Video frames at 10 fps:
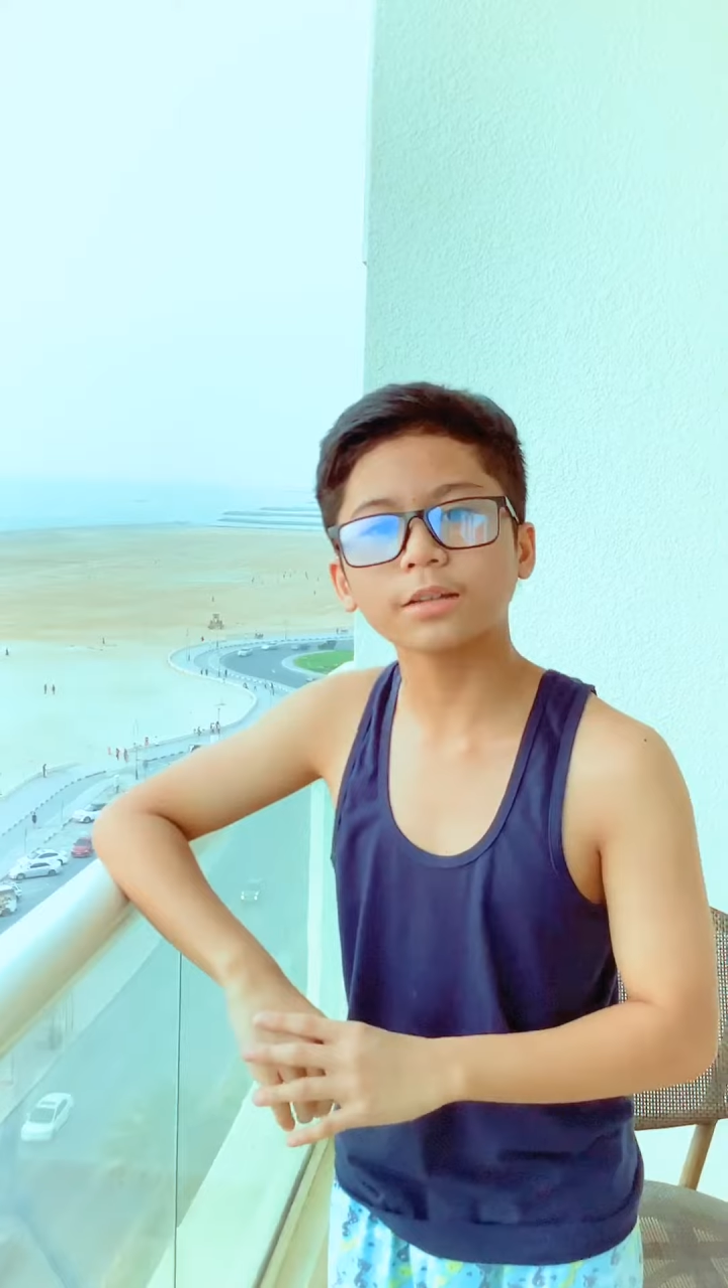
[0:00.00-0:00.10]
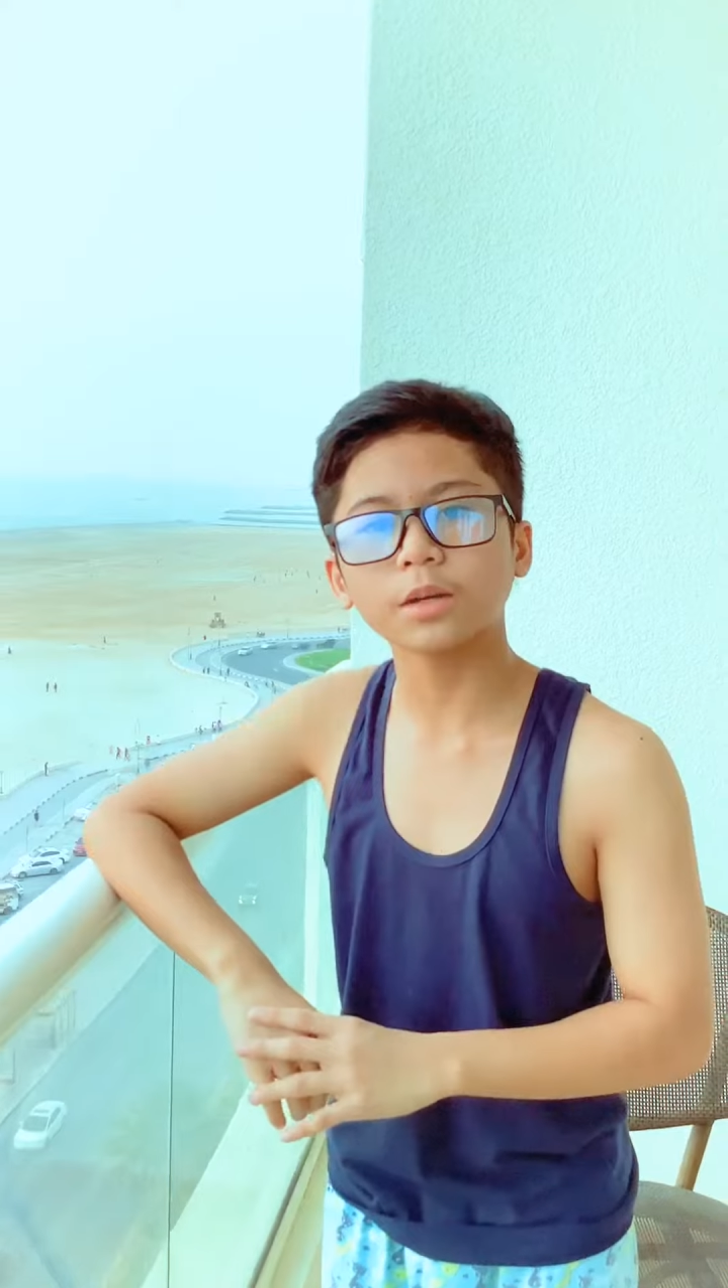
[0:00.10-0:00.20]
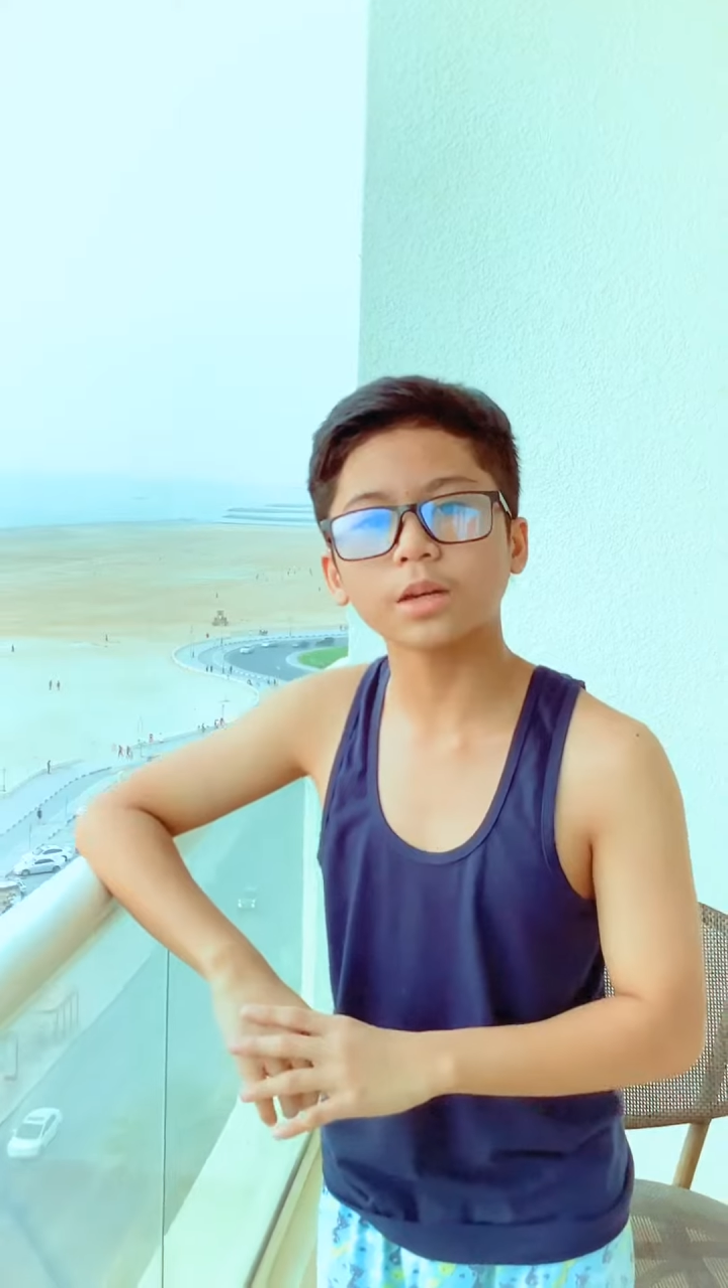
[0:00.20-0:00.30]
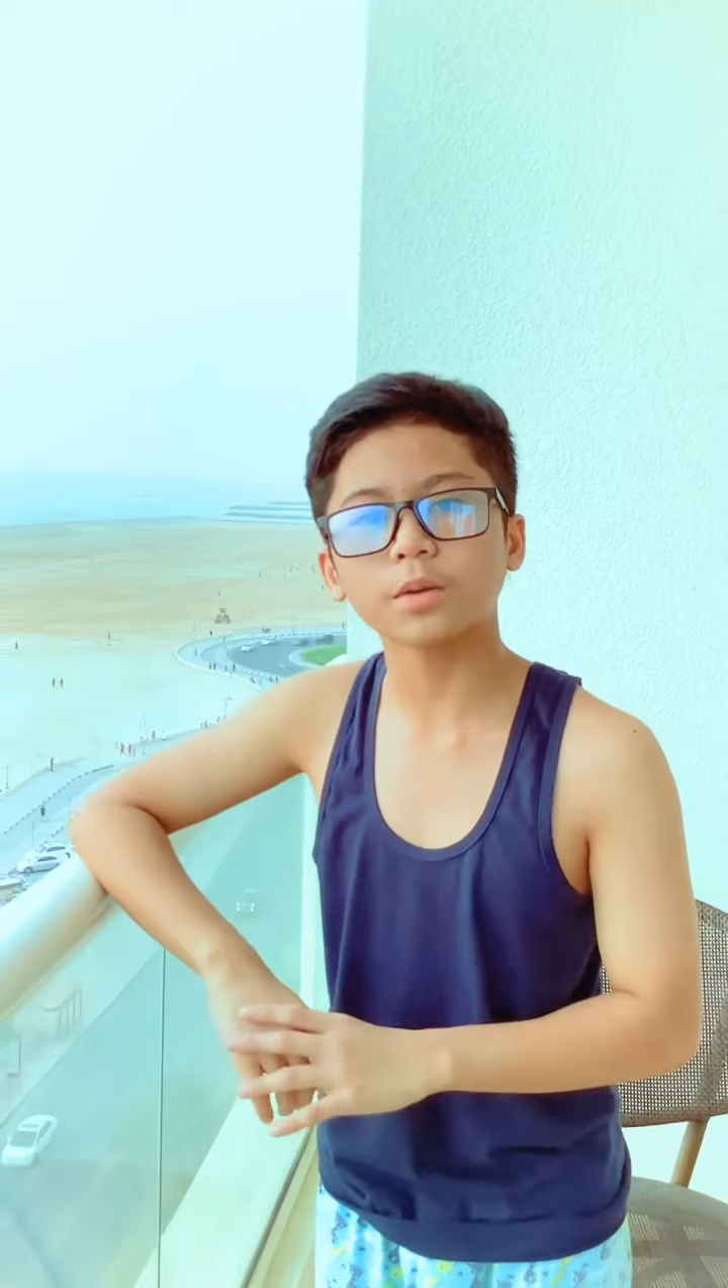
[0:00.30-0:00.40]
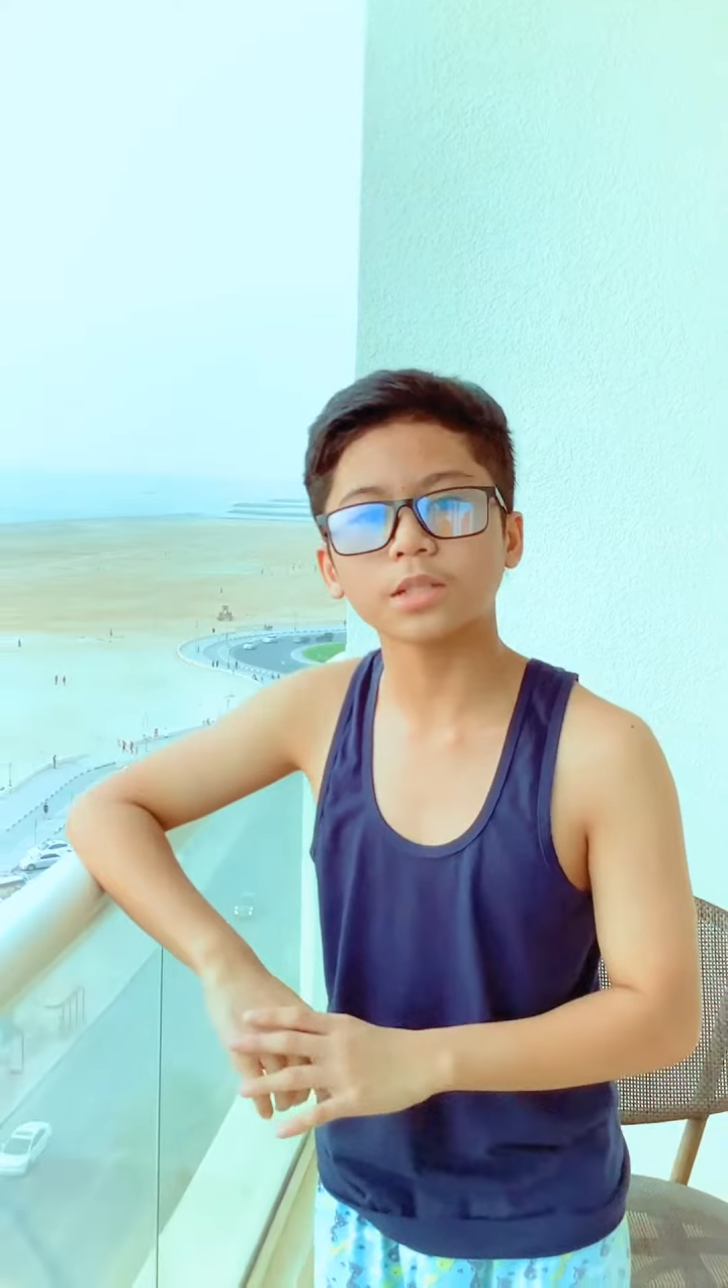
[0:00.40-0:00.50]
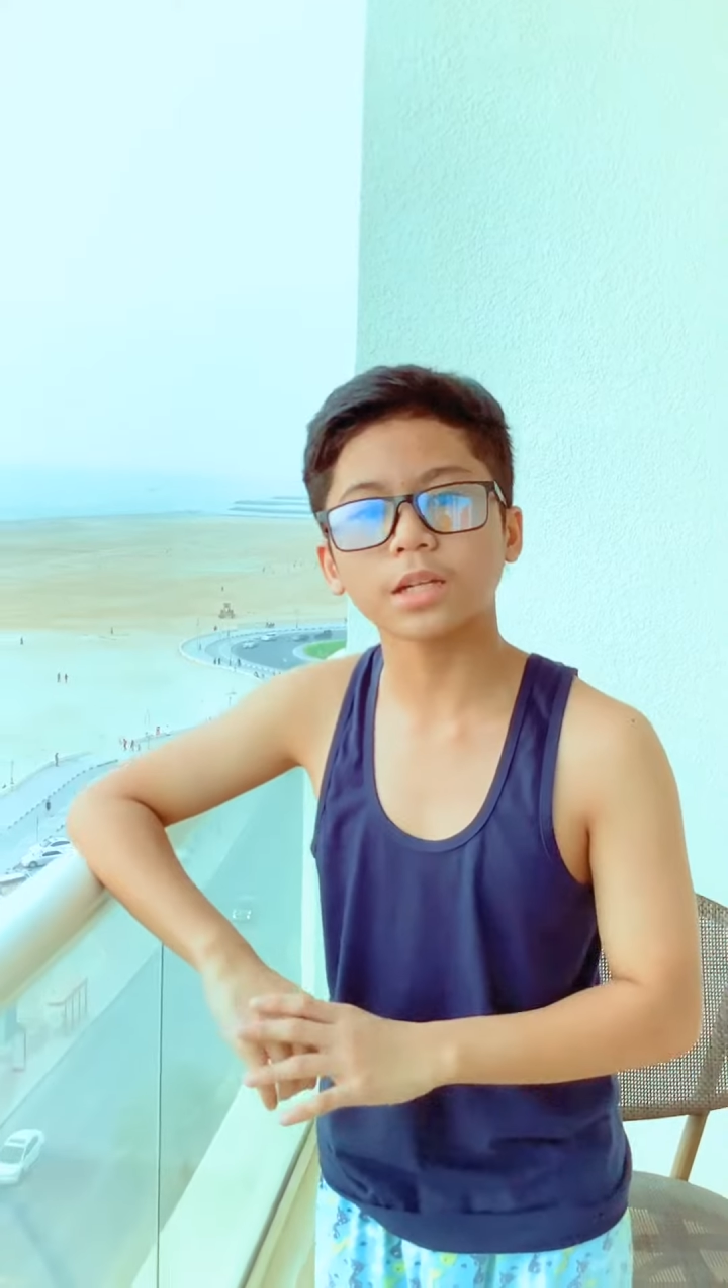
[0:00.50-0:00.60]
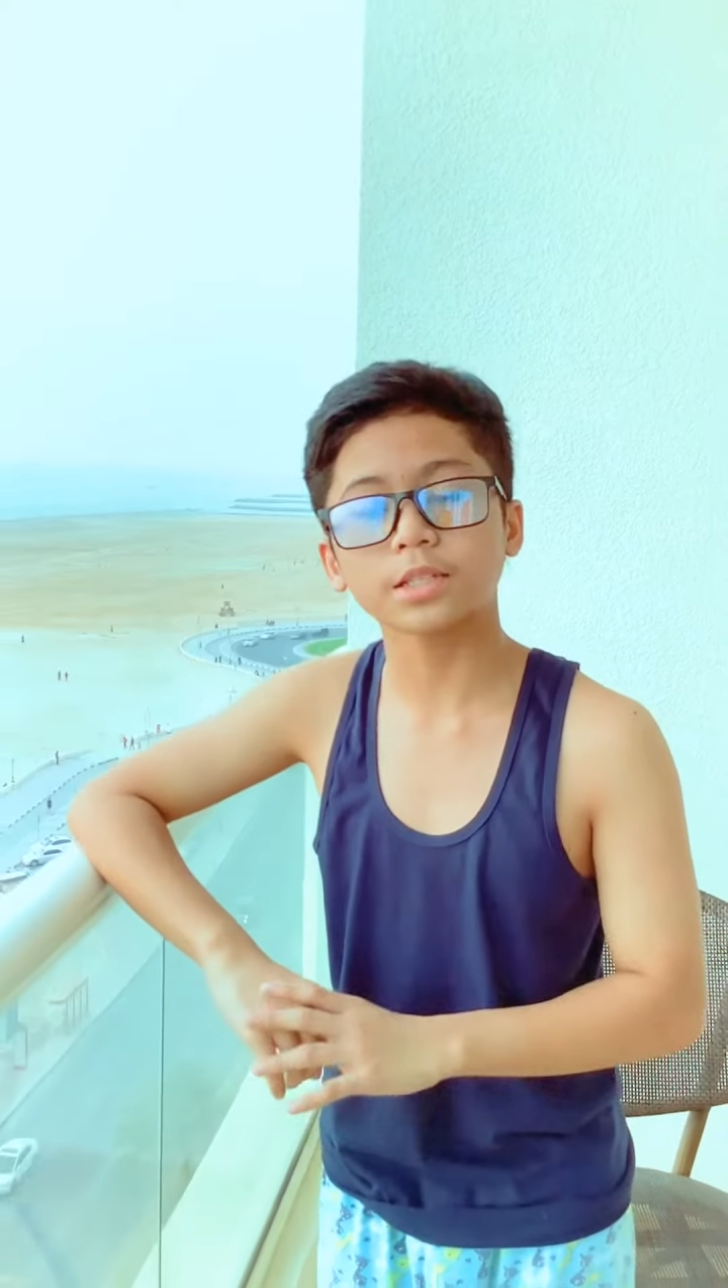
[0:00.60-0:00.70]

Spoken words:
when I was like